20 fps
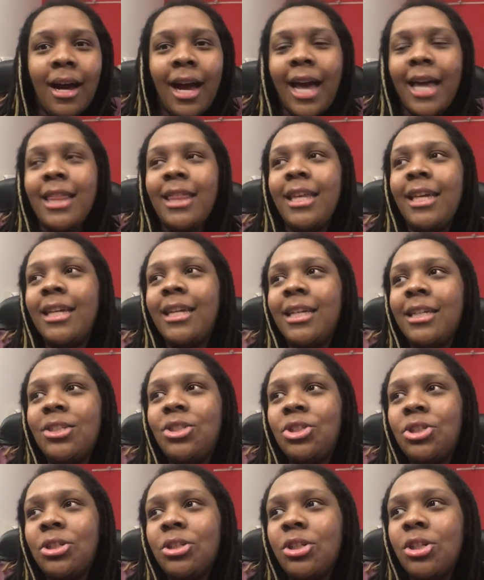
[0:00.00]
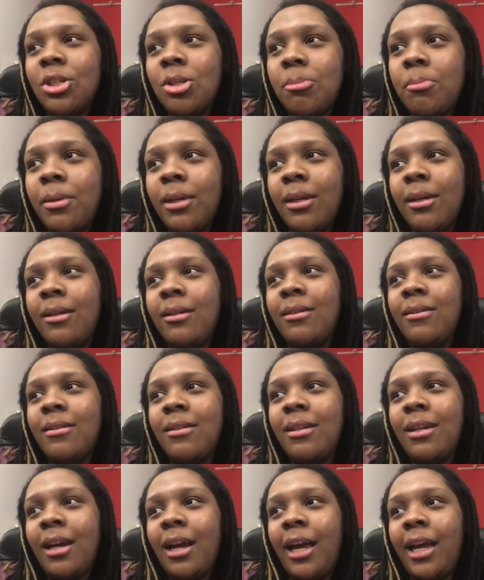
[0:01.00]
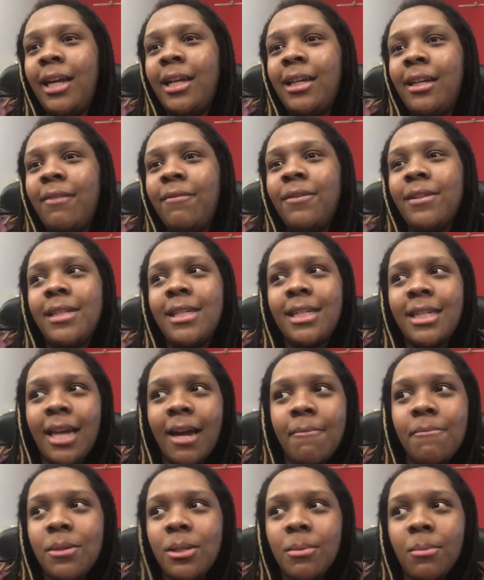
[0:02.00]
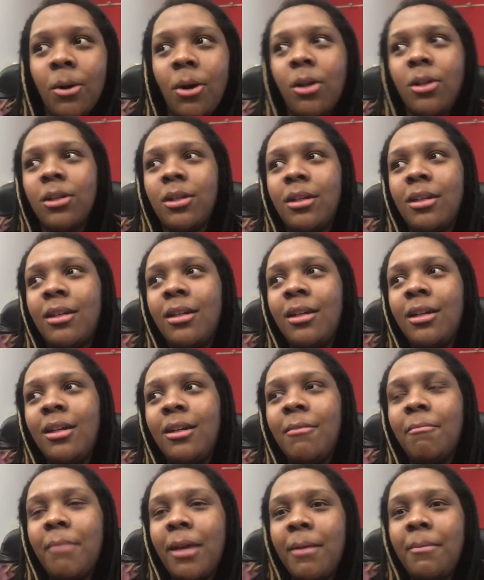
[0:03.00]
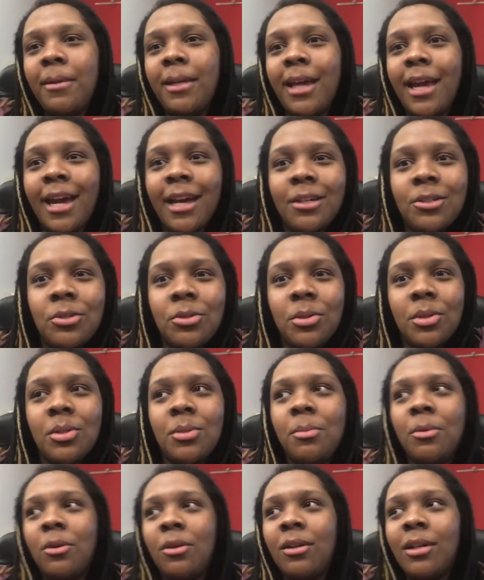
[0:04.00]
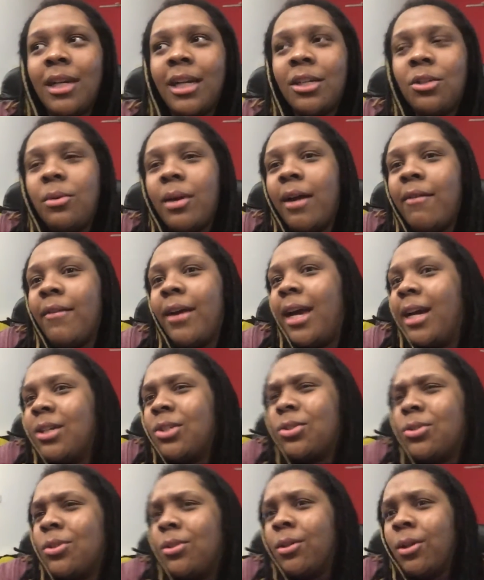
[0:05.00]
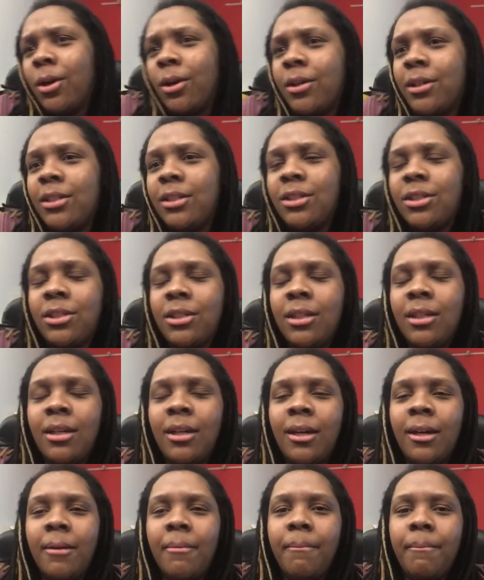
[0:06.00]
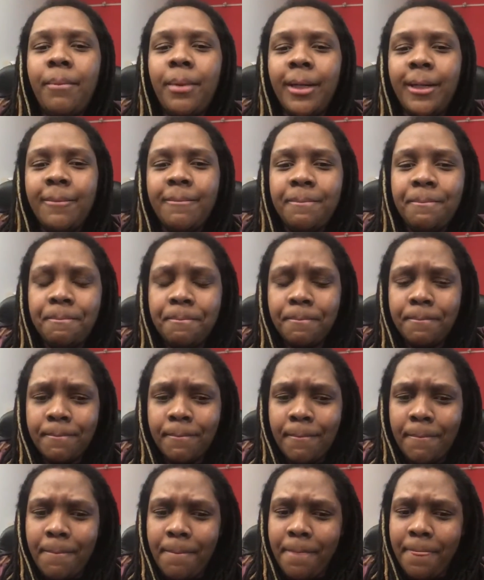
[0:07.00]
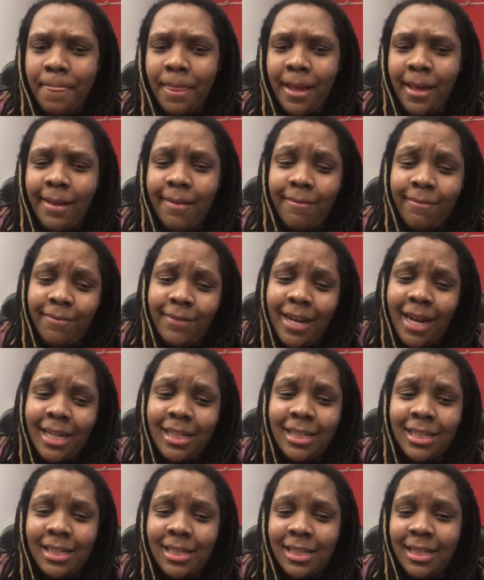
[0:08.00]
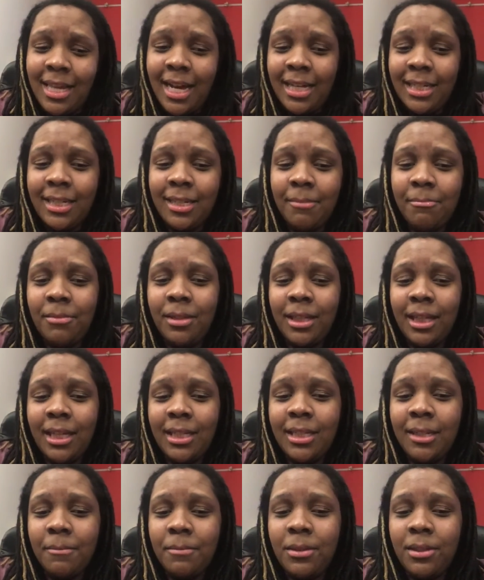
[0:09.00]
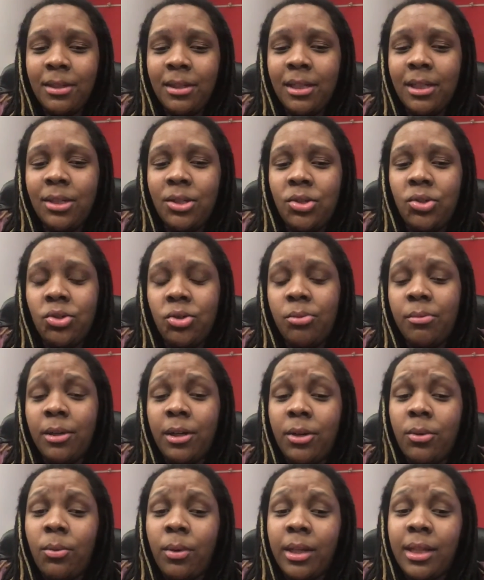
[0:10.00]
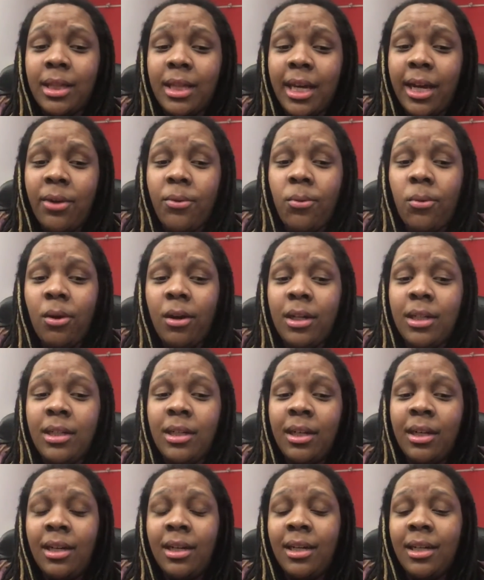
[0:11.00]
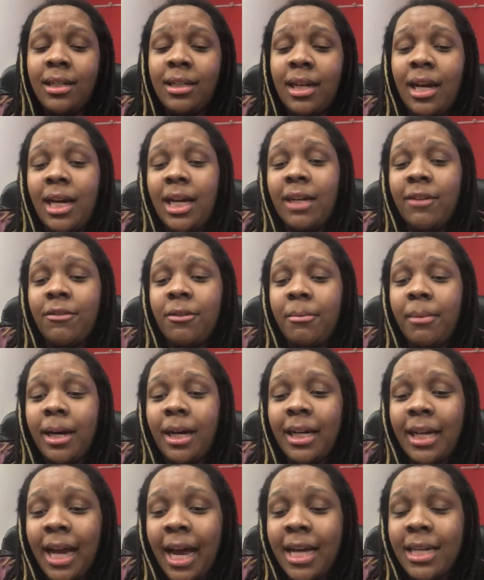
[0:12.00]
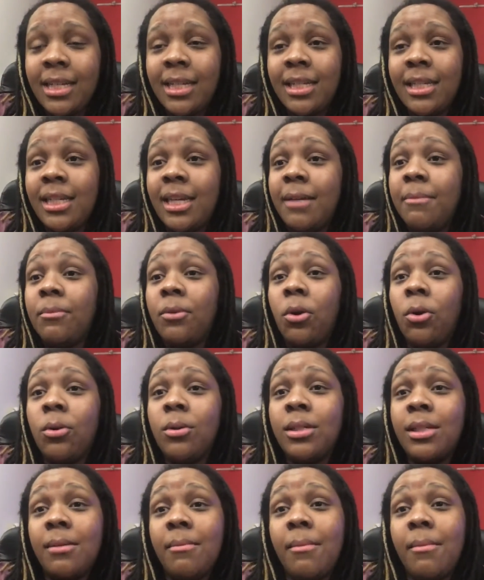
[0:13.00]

I think it should just be an even step smaller, maybe extra small, like you have extra large, but that's something that's up to the consumer and what they want. Not everybody has the same goals